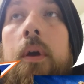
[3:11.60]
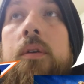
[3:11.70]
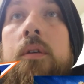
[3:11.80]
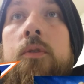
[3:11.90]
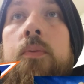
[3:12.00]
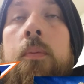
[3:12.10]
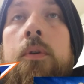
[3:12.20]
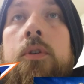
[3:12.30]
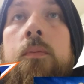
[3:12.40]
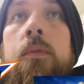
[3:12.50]
I'm guessing it's
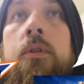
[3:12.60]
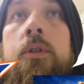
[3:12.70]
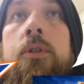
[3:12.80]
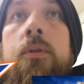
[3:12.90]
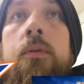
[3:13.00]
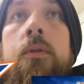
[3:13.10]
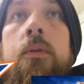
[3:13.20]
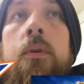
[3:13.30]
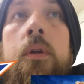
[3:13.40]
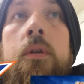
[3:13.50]
probably something she shouldn't
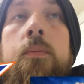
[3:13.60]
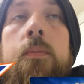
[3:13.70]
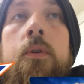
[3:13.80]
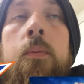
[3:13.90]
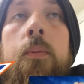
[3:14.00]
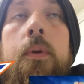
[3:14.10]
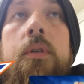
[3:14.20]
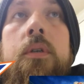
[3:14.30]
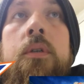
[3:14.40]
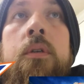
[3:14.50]
have talked to come up
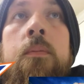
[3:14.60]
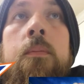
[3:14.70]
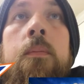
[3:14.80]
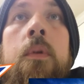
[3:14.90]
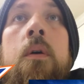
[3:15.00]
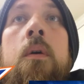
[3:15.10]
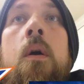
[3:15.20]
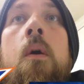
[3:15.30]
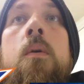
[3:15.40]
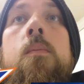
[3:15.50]
in the system.
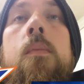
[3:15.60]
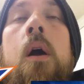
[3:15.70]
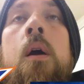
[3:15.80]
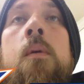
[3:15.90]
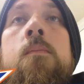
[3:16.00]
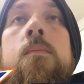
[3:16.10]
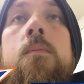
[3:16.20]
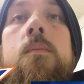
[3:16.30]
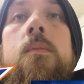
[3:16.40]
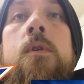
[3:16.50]
But
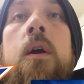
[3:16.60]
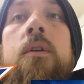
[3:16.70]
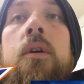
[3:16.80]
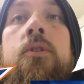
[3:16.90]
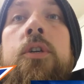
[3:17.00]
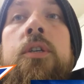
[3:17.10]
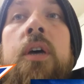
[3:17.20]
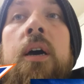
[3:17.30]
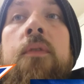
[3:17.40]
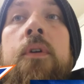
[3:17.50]
um, yeah, so
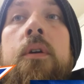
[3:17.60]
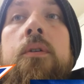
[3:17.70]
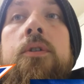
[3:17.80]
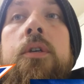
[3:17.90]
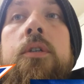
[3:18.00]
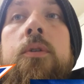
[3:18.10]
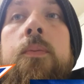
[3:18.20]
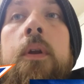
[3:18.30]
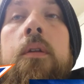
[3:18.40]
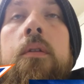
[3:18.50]
she's out of it because she's
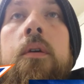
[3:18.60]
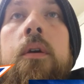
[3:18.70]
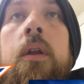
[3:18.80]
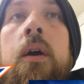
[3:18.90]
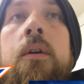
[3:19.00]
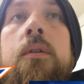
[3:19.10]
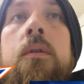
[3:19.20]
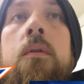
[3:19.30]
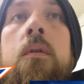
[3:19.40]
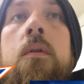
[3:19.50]
suspended 30
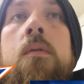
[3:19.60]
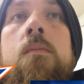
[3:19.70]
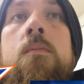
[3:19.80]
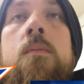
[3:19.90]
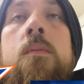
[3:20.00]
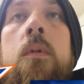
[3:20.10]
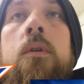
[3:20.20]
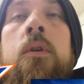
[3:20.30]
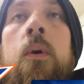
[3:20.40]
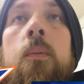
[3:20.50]
days.
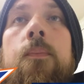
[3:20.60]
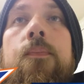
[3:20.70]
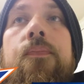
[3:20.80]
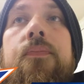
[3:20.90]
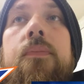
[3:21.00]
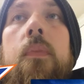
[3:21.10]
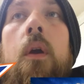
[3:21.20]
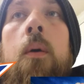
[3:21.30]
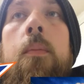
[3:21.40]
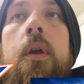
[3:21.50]
So
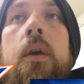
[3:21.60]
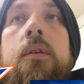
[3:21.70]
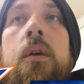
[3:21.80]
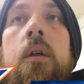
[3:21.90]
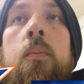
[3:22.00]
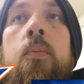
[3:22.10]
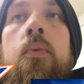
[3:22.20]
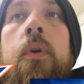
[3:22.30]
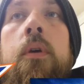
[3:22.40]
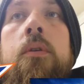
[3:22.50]
I'm gonna guess they're gonna
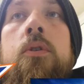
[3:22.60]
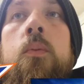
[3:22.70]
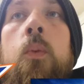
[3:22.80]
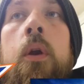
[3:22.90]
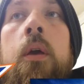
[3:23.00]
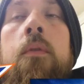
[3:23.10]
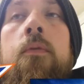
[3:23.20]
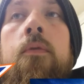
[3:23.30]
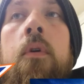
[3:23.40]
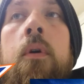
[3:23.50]
bring someone
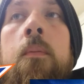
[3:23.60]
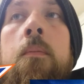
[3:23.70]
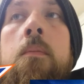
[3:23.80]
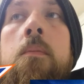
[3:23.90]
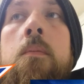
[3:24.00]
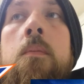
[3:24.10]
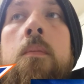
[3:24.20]
in from